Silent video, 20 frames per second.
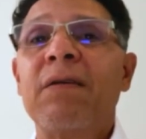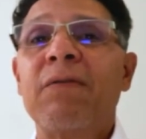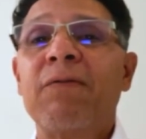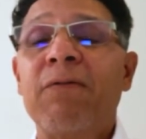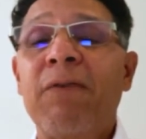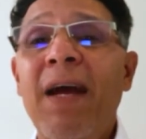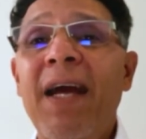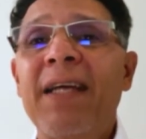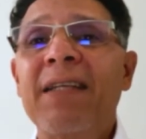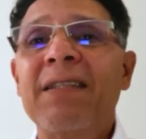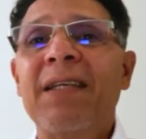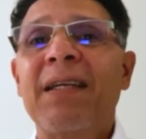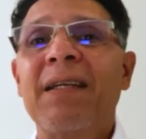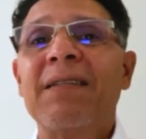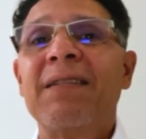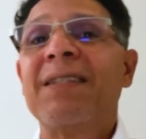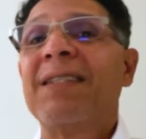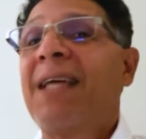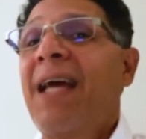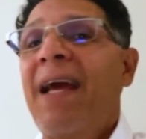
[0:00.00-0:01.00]
phrase
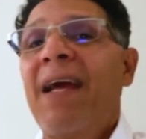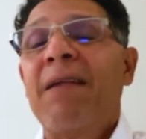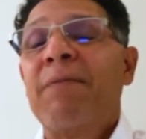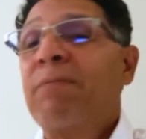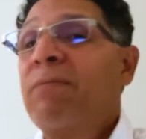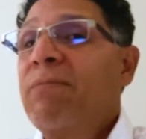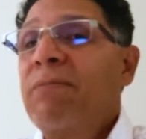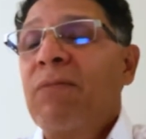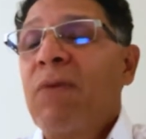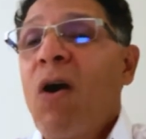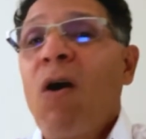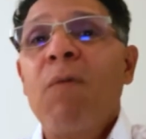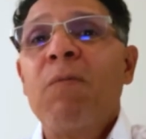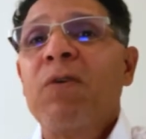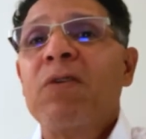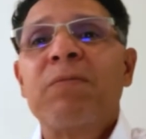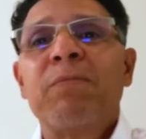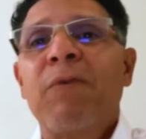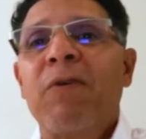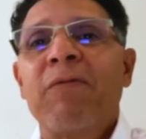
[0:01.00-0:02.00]
and say it
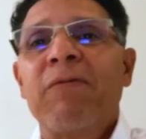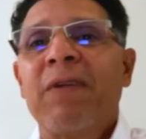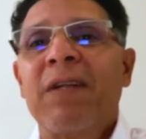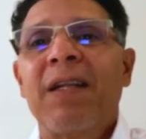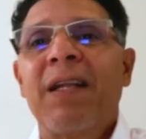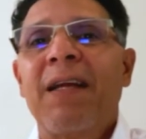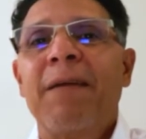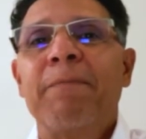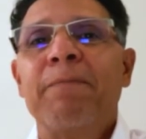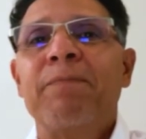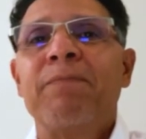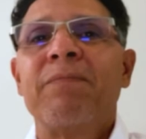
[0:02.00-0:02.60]
almost perfectly.